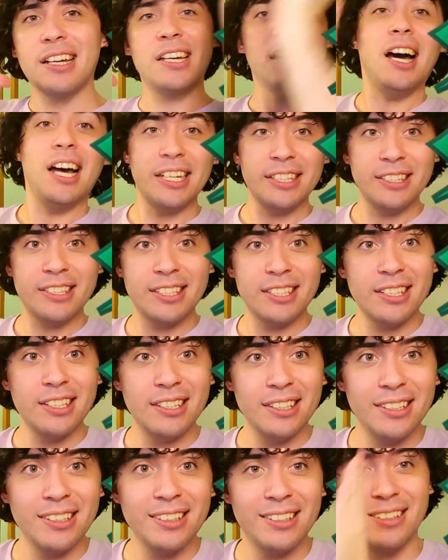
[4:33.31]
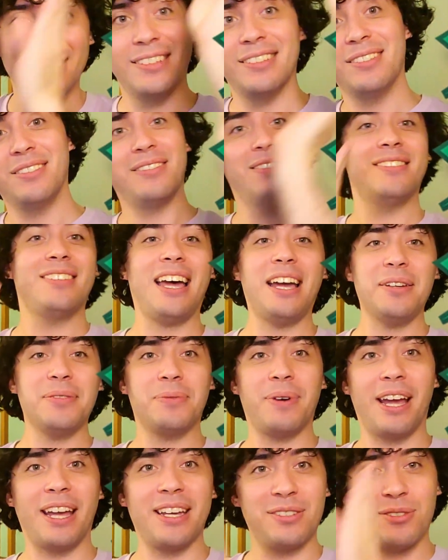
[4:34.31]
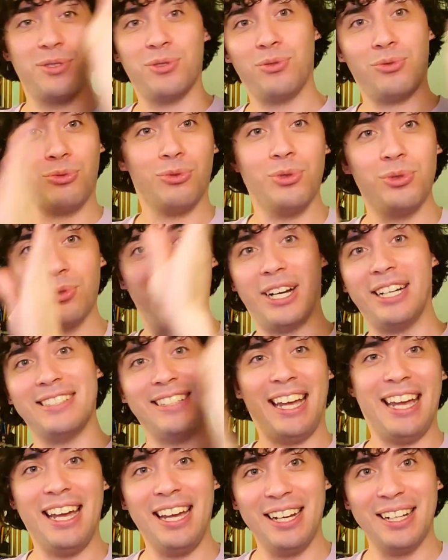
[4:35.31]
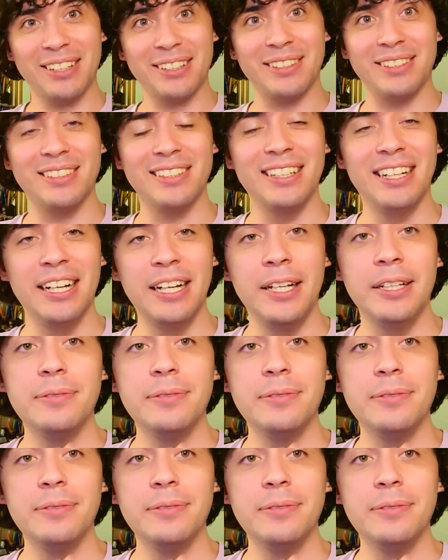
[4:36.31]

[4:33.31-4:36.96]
cut sideways through a diagonal.